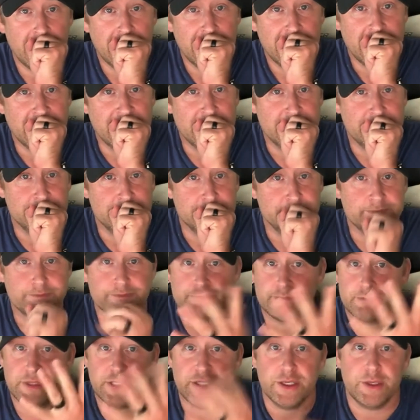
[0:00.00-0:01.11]

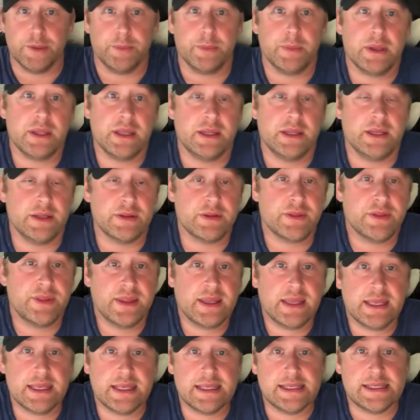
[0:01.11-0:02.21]
Another
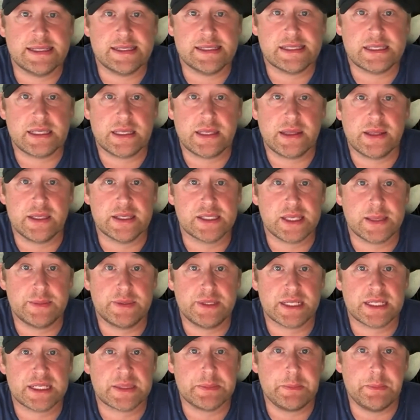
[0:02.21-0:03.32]
thing is the
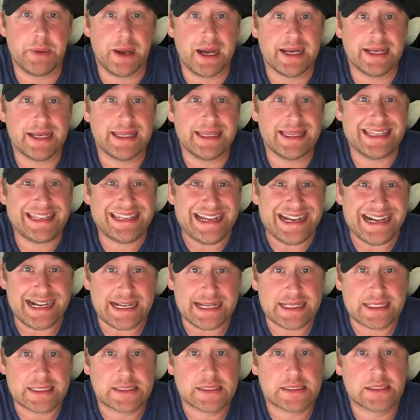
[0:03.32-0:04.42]
subject's body and
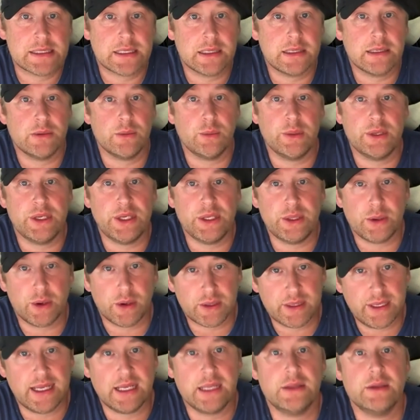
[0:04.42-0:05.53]
eyes. When you are
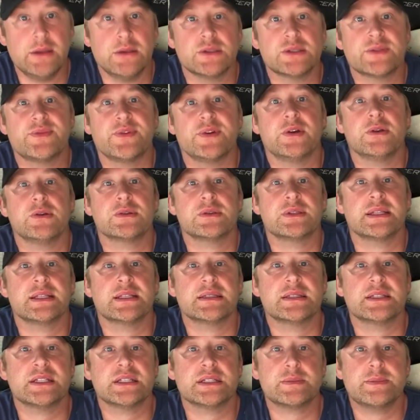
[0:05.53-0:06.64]
taking those photos,
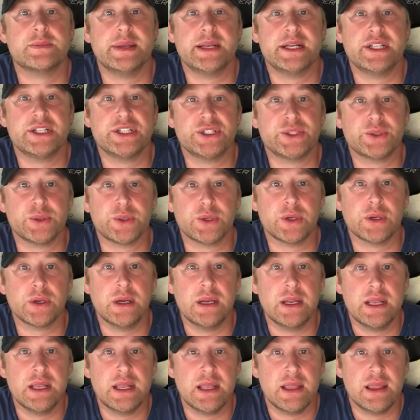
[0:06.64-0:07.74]
let's just make sure
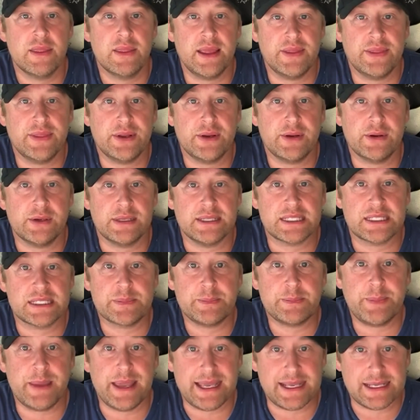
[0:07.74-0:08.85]
that there is
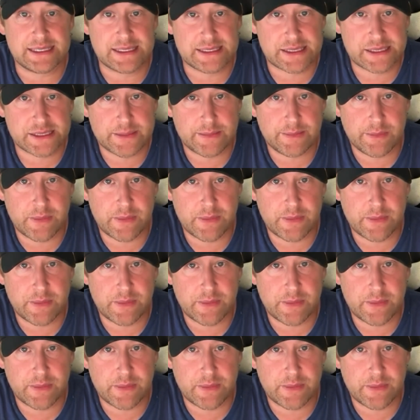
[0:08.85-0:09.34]
space